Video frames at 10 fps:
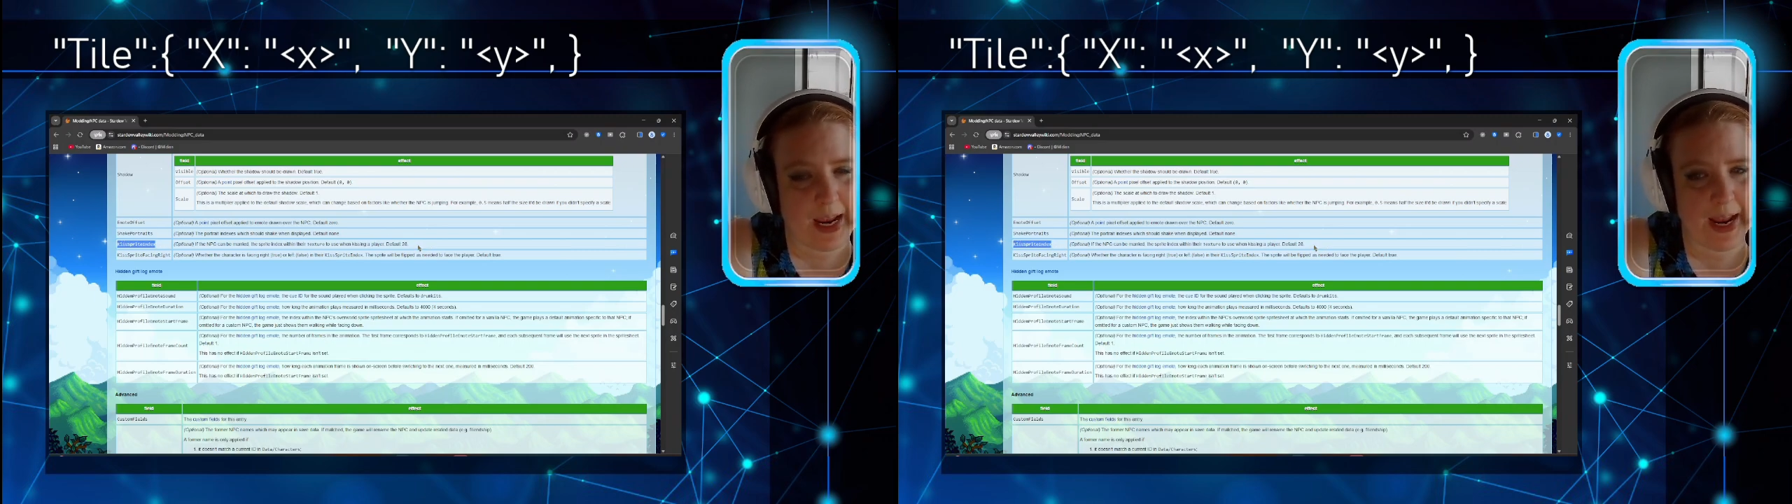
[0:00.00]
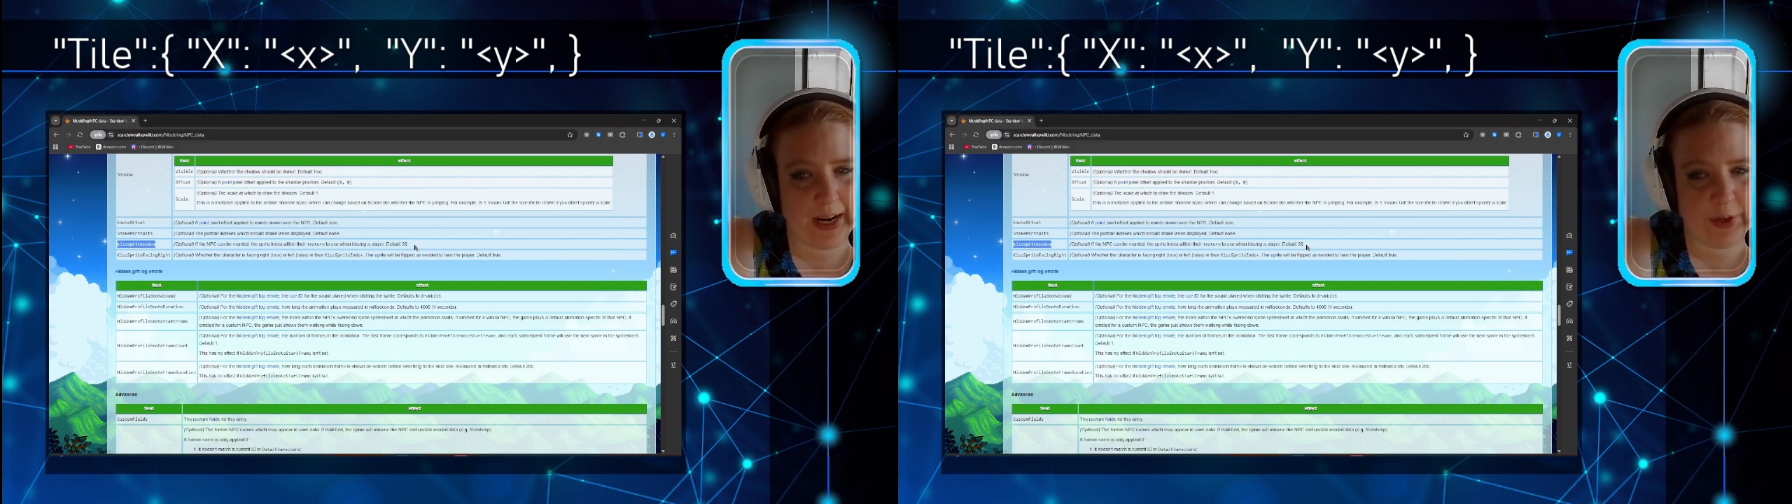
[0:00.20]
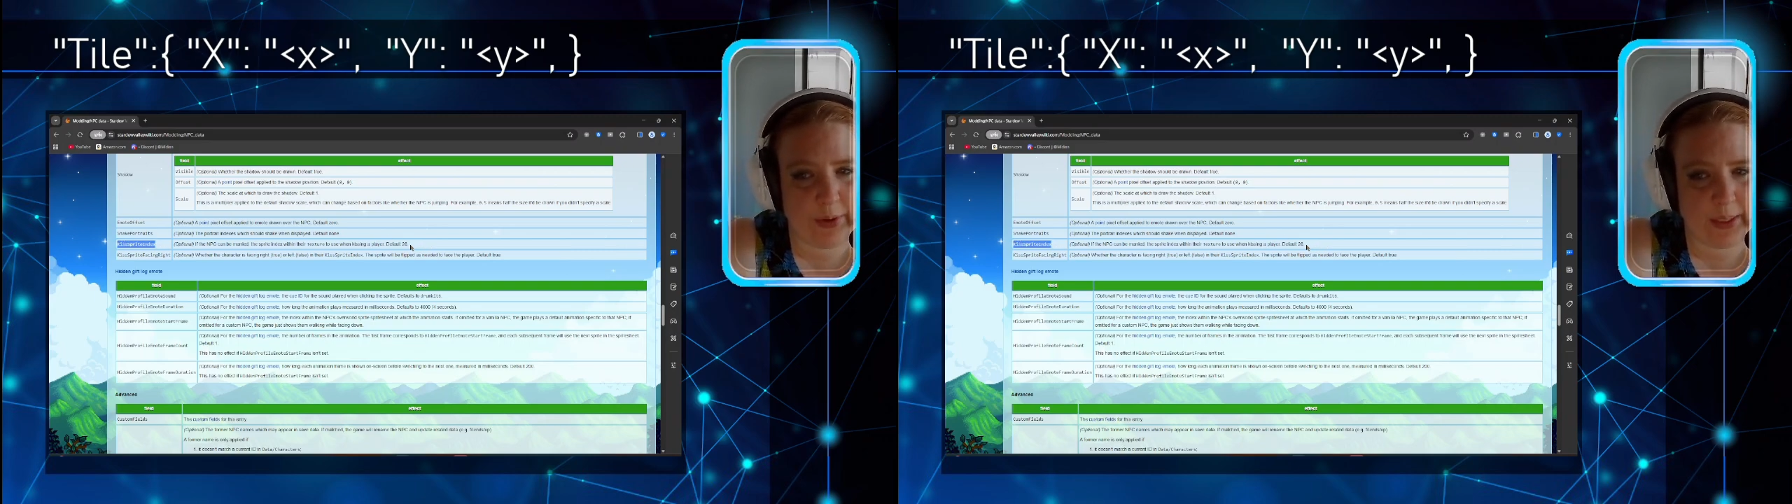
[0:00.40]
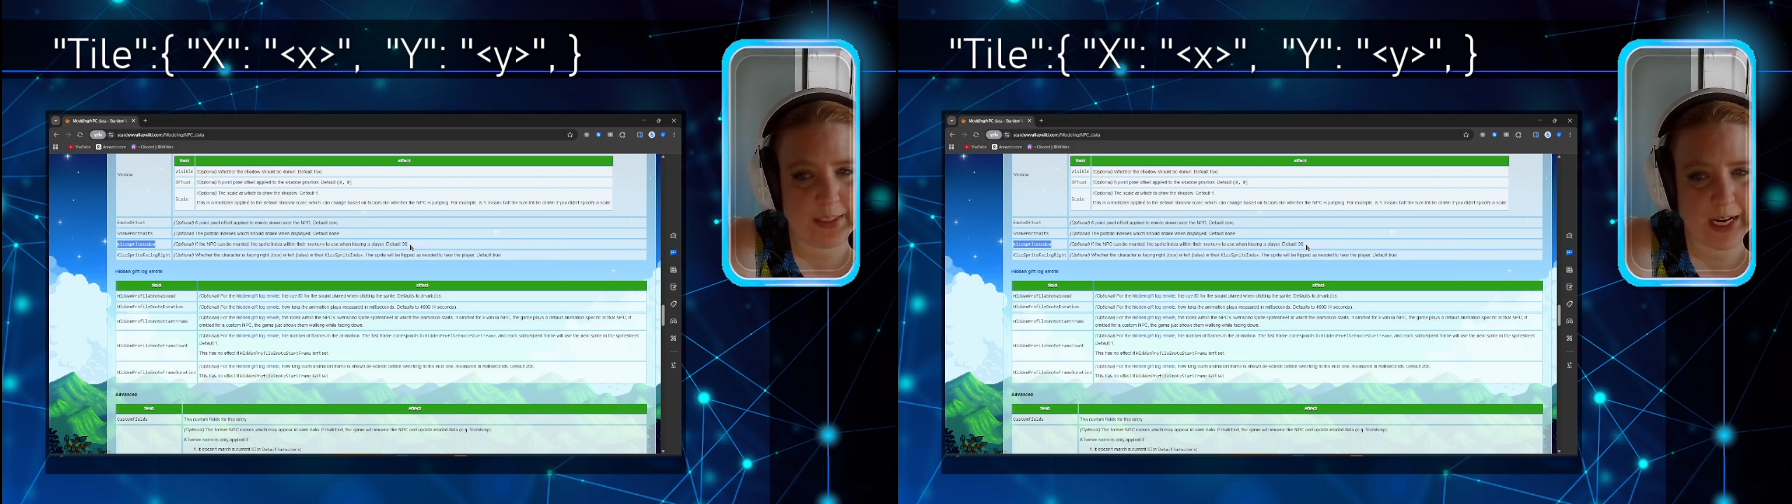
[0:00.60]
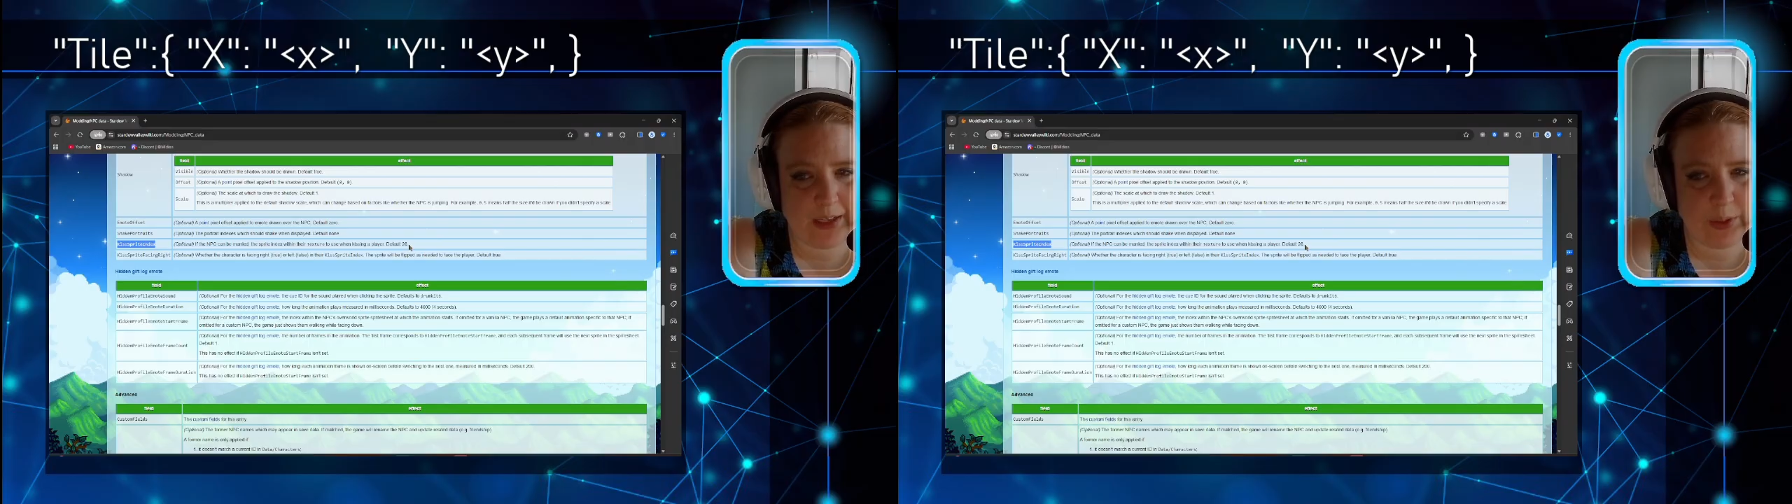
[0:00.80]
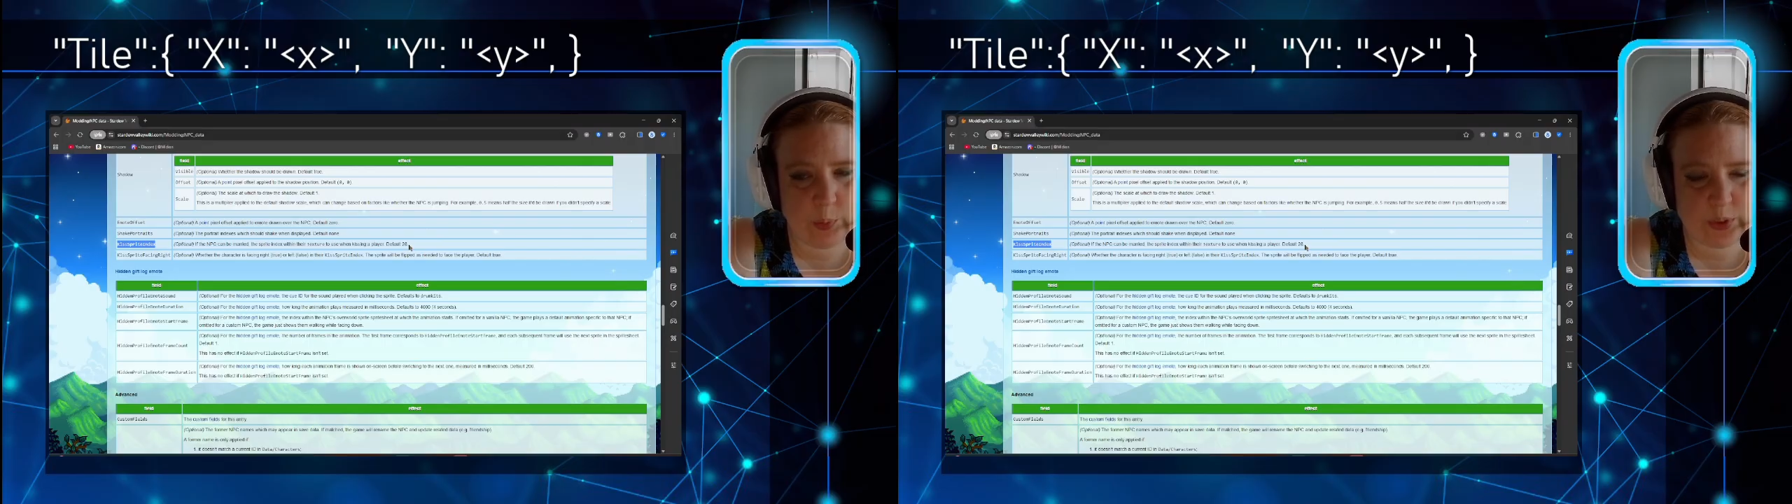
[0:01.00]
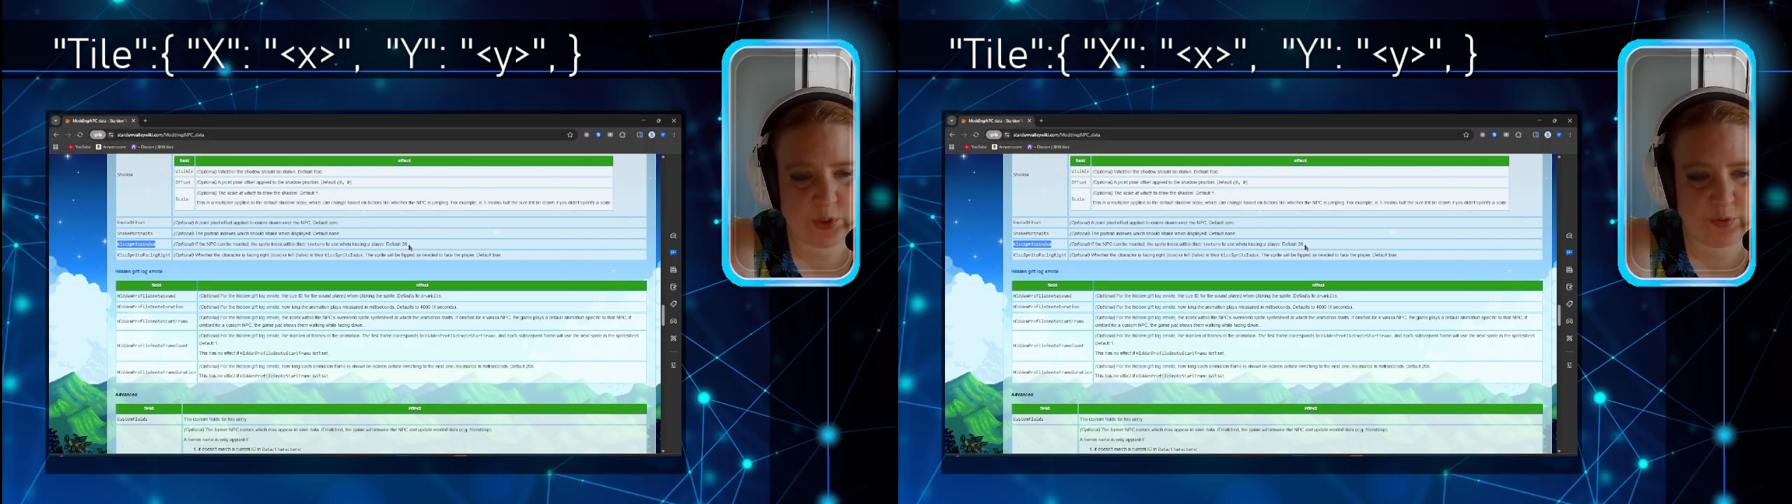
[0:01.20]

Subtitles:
and you can tell it which